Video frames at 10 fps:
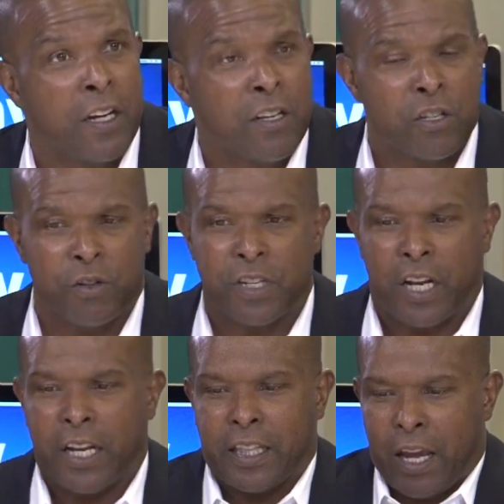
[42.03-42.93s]
So it's not
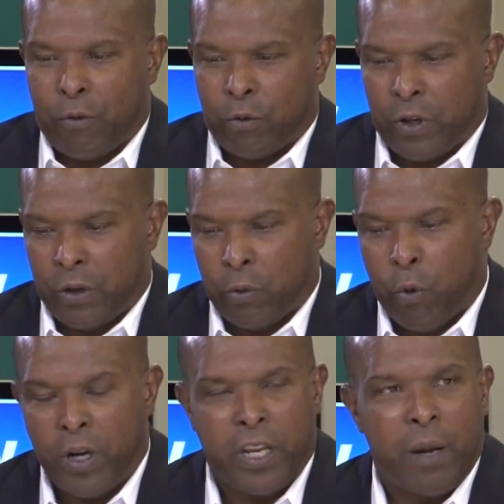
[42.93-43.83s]
like that
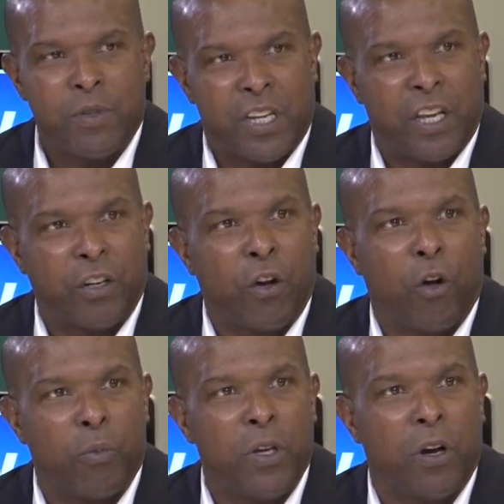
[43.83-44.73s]
one game is the end all
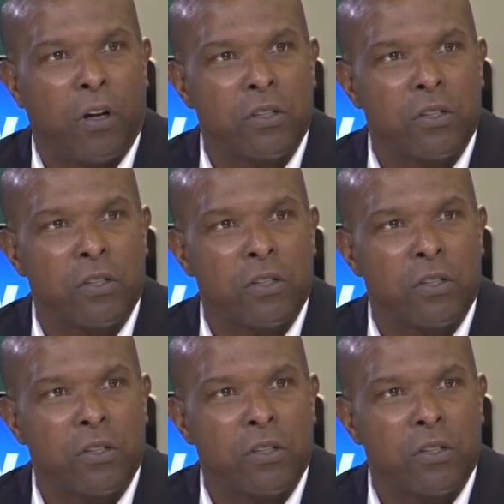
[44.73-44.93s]
be all.